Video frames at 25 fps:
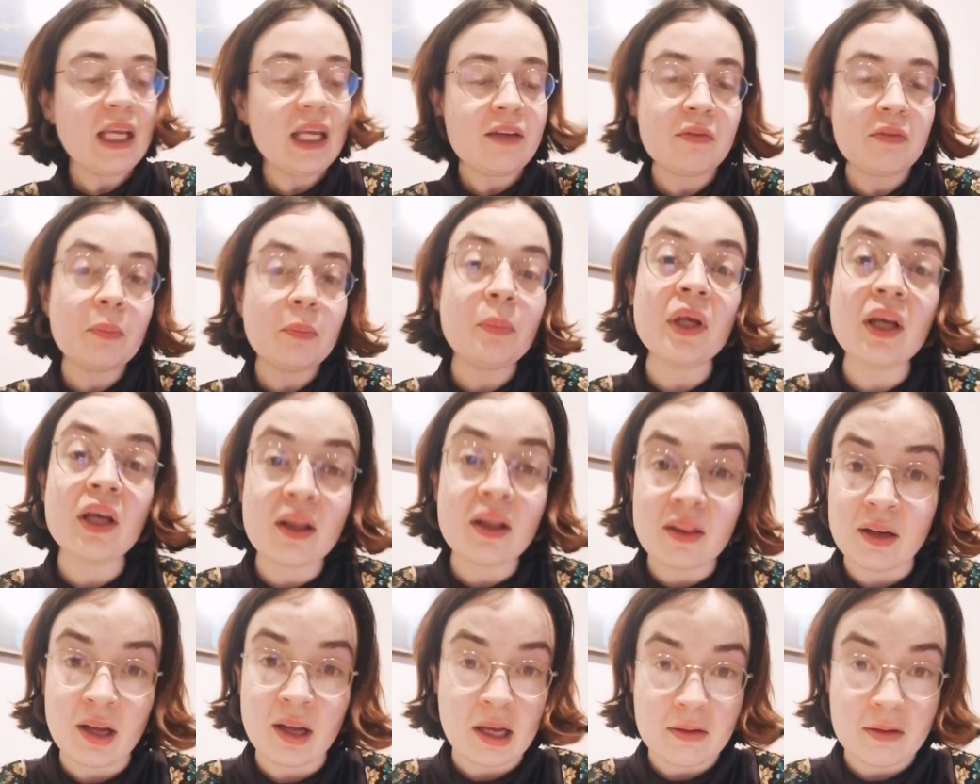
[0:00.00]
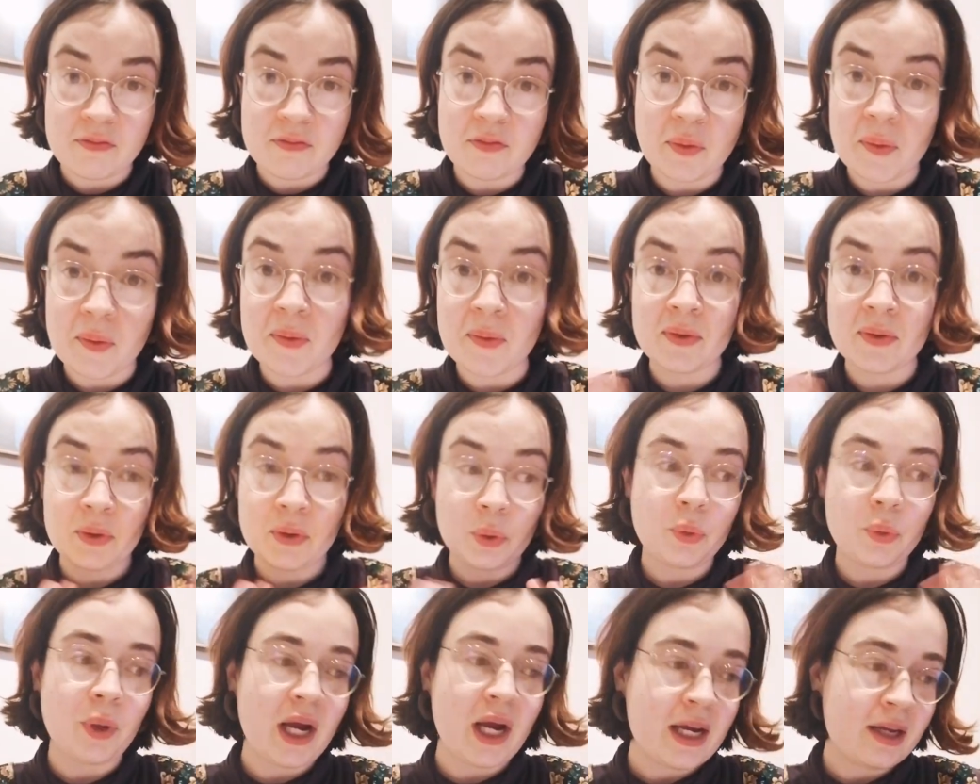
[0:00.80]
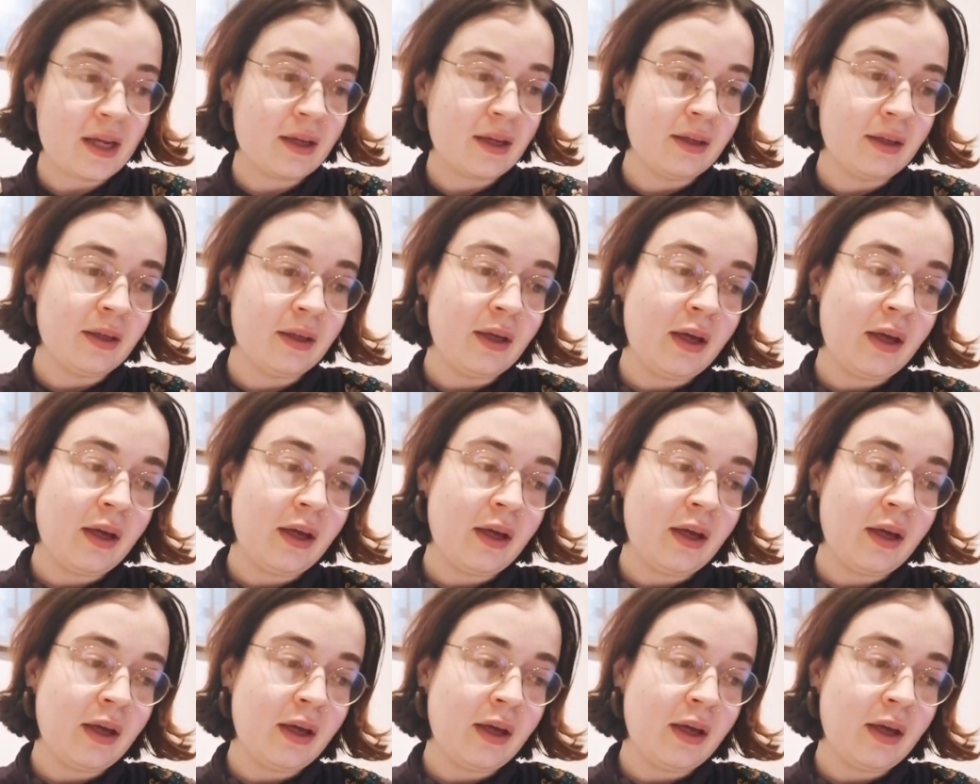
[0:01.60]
even bigger than A4, great.